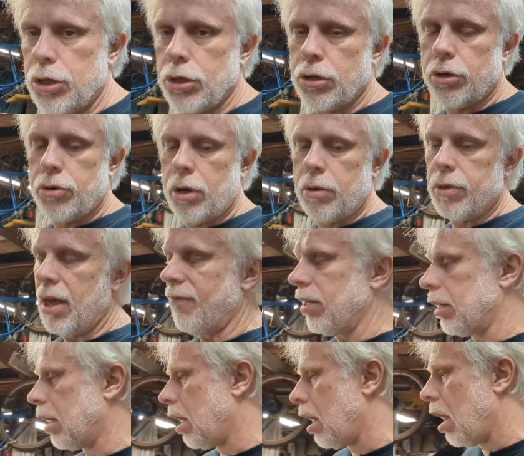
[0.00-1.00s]
just the truth of
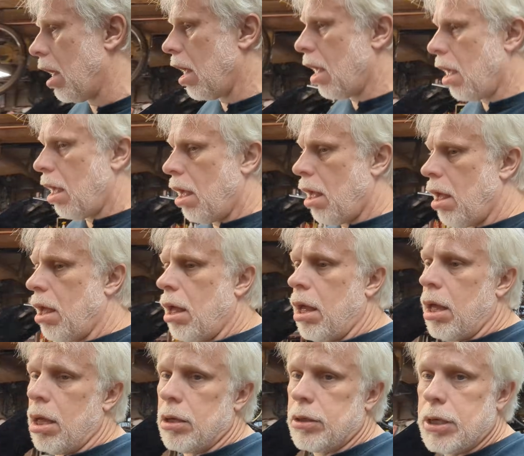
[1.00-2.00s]
it.
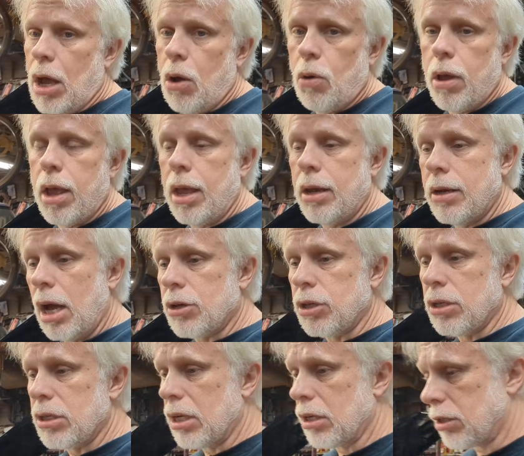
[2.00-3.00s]
So,
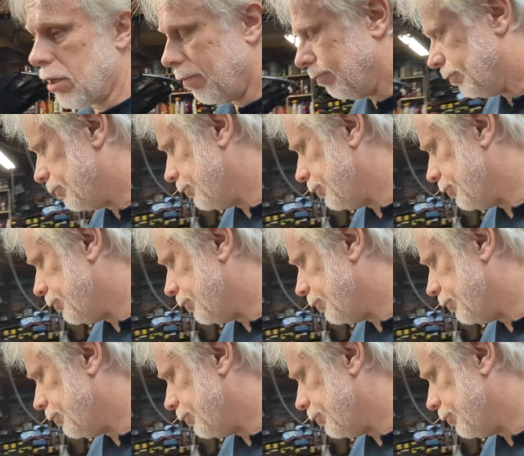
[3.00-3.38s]
induction system.